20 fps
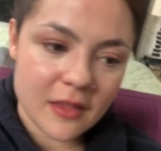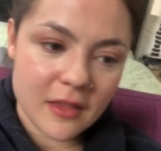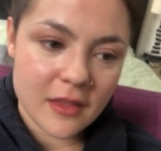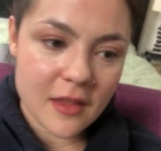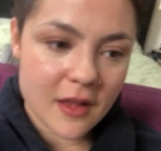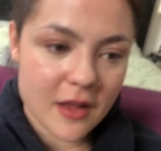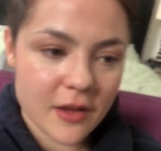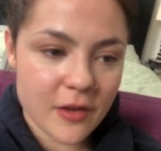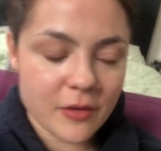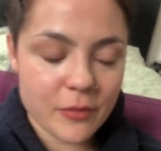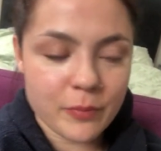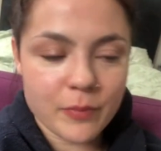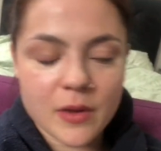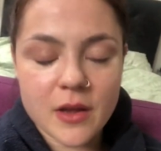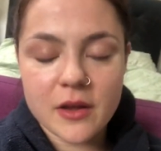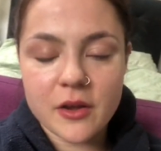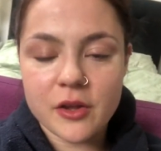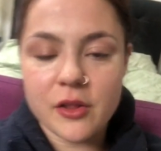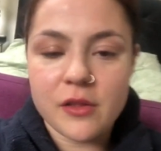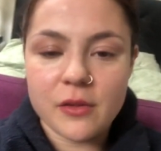I
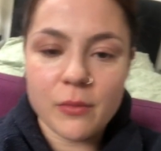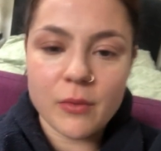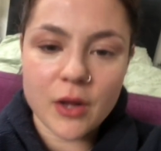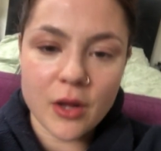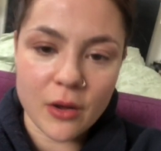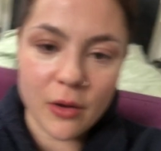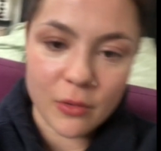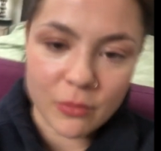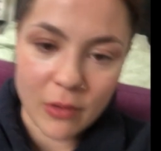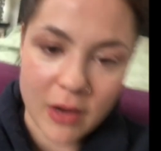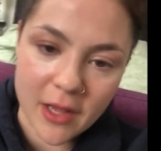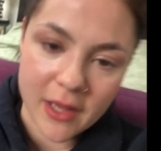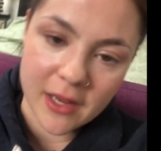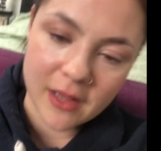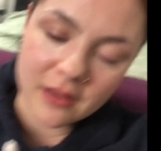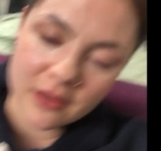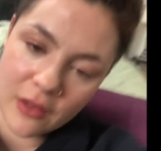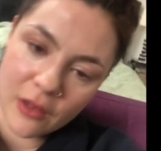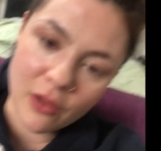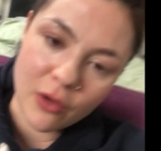could do a whole
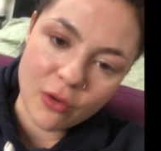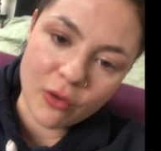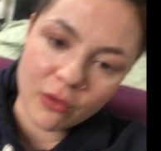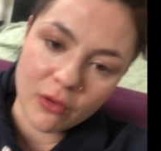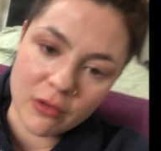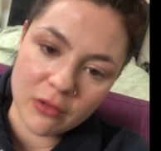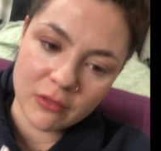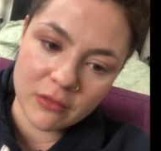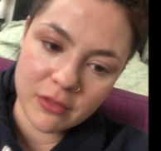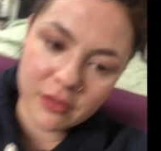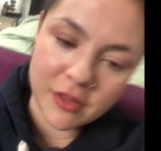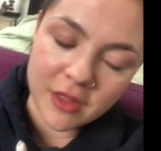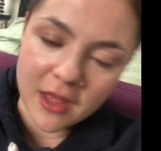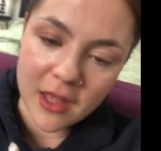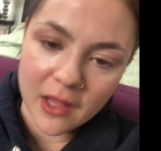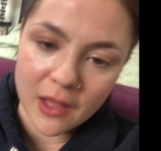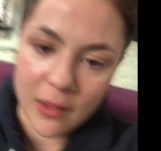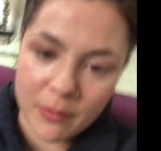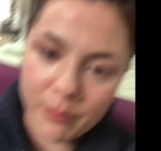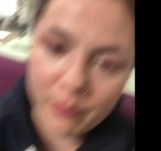like long
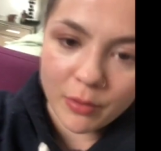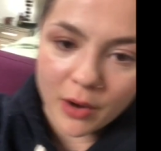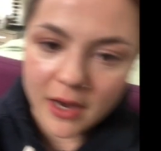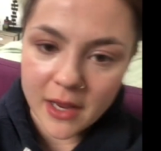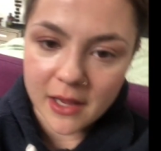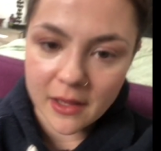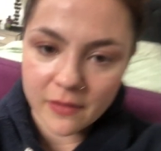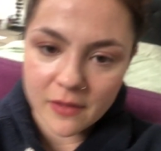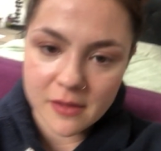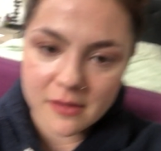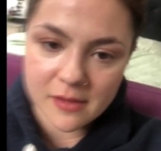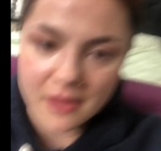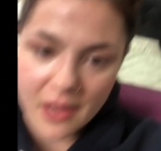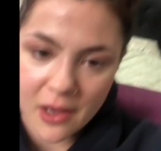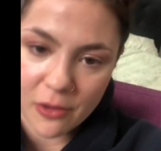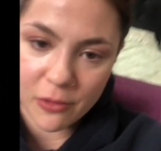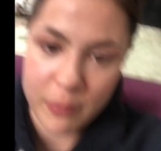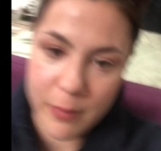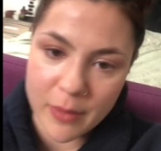thing breaking this down,